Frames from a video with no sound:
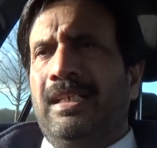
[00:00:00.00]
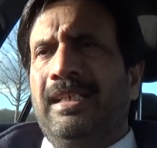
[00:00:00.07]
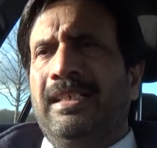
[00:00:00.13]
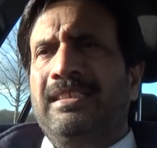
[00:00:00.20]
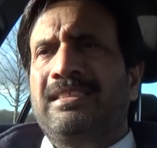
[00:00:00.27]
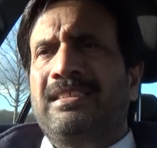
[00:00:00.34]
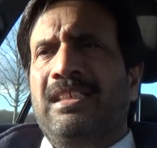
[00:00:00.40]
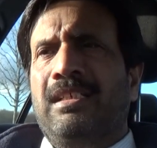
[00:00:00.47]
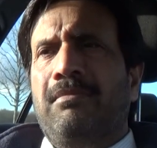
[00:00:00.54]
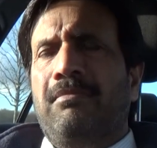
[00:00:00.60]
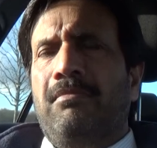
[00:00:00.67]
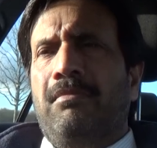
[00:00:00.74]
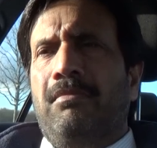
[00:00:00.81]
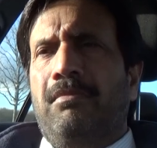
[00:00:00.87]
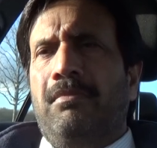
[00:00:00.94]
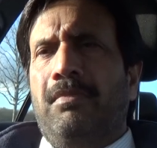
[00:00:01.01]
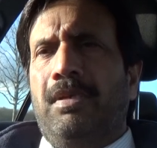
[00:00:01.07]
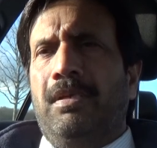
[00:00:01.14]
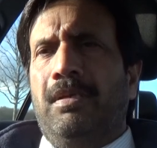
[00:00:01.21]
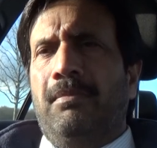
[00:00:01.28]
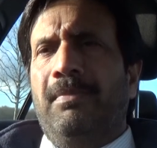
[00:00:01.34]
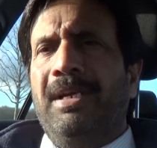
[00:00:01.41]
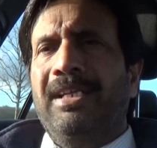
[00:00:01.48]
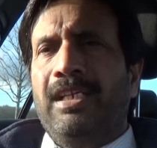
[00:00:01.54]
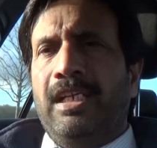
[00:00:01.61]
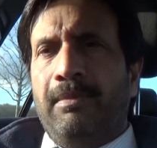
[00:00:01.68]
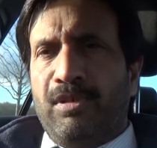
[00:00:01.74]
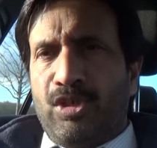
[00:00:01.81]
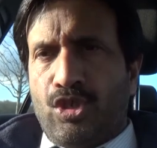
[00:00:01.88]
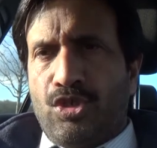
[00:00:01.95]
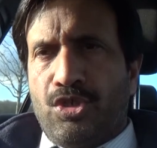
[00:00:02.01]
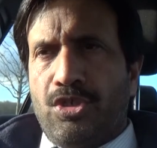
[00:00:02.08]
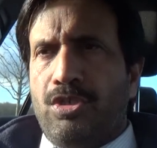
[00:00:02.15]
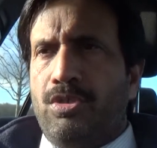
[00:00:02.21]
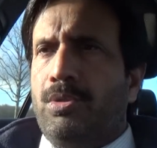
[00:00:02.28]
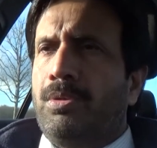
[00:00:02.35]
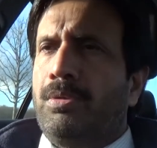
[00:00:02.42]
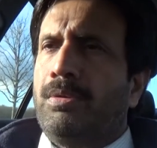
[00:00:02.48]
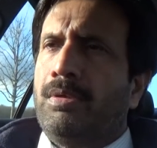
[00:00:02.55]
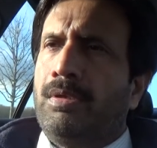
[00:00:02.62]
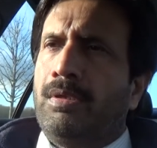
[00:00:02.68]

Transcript: it is a medical emergency you know